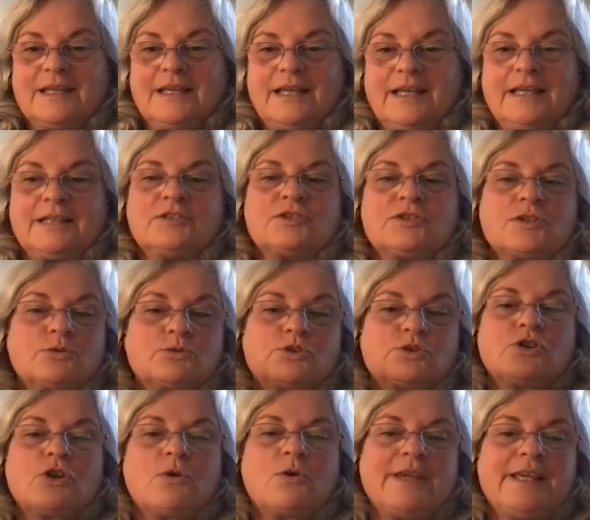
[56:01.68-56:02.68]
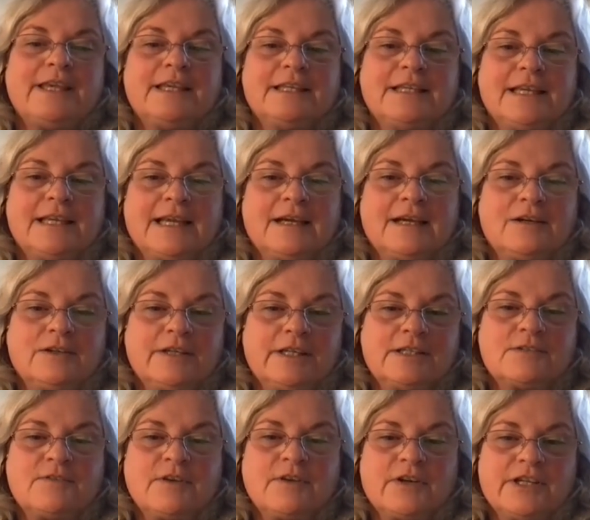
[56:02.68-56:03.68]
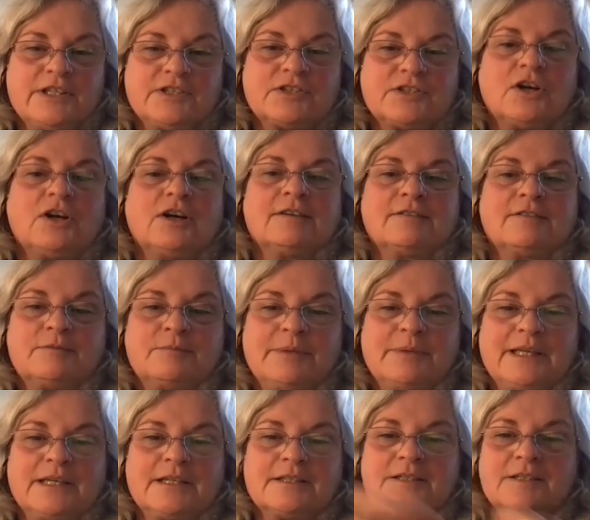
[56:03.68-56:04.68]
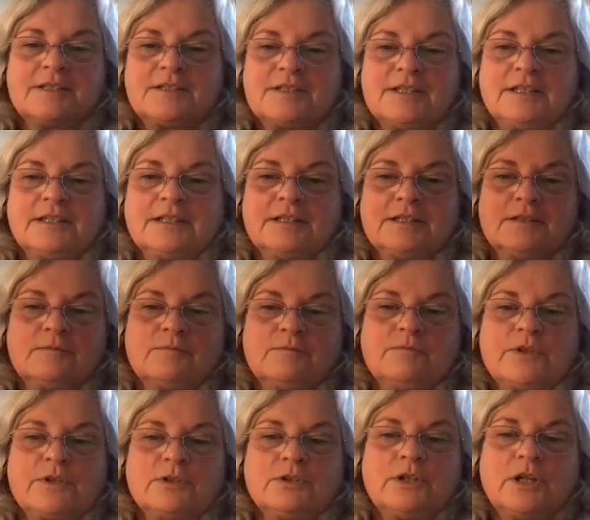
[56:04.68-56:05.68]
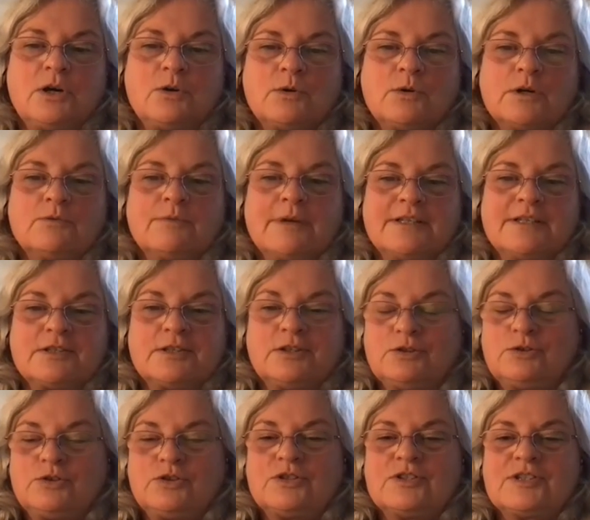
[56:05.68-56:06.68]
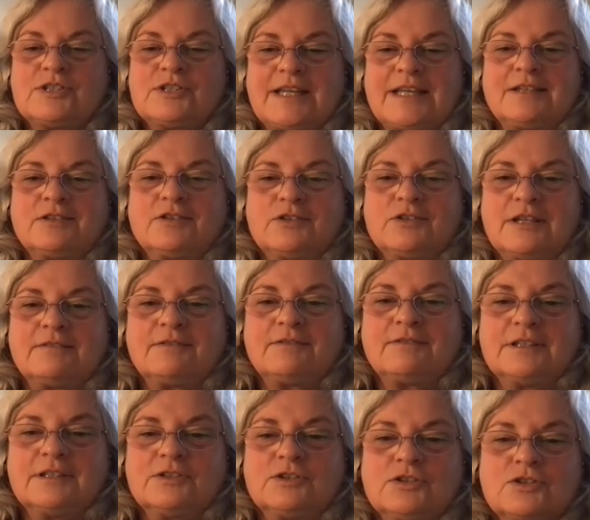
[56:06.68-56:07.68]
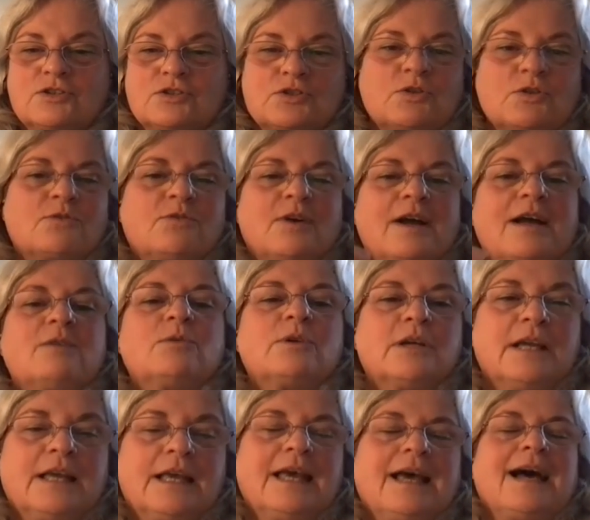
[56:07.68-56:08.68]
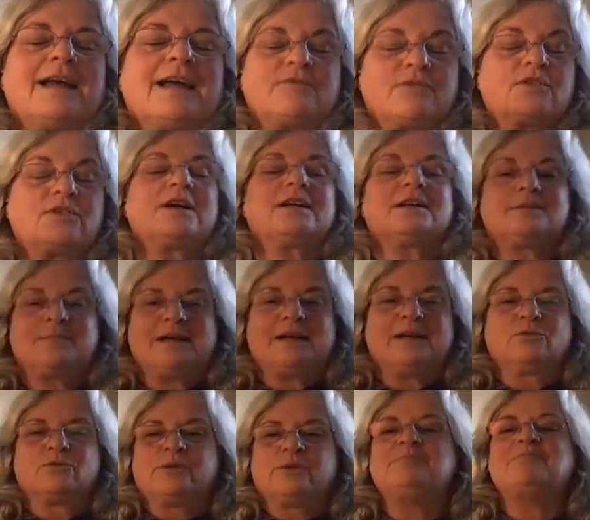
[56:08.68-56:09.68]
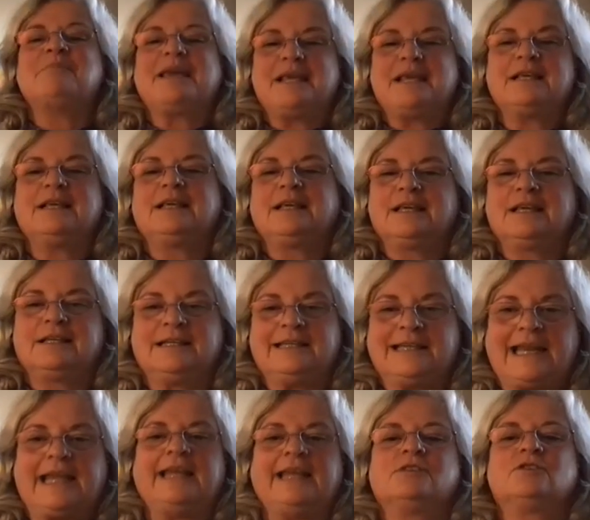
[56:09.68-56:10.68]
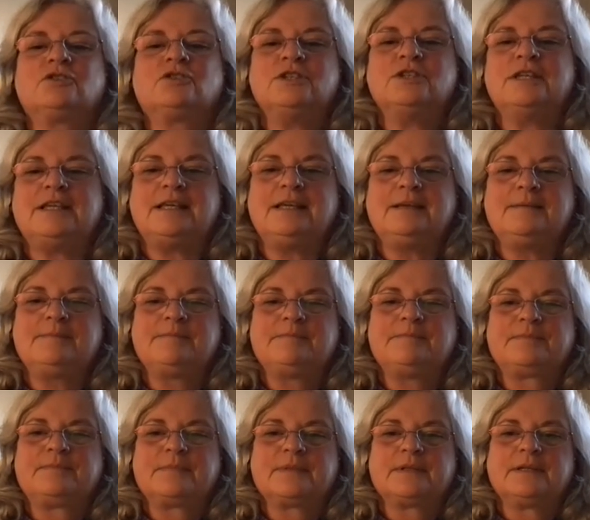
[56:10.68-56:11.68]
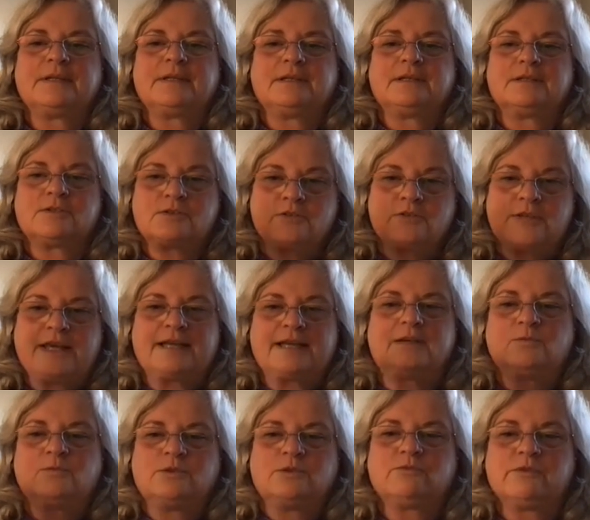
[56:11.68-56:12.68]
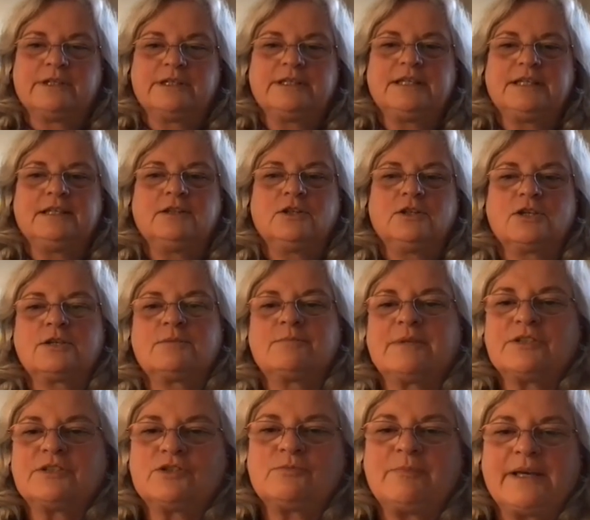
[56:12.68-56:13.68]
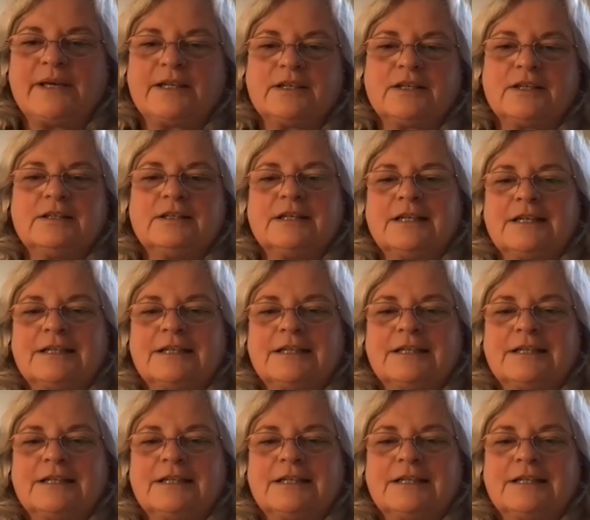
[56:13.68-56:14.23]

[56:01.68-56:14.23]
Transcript: And so showing it now, it's very soft because it's in the lower resolution standard definition. So if I've thought about remaking it in HD so that it would really look much better.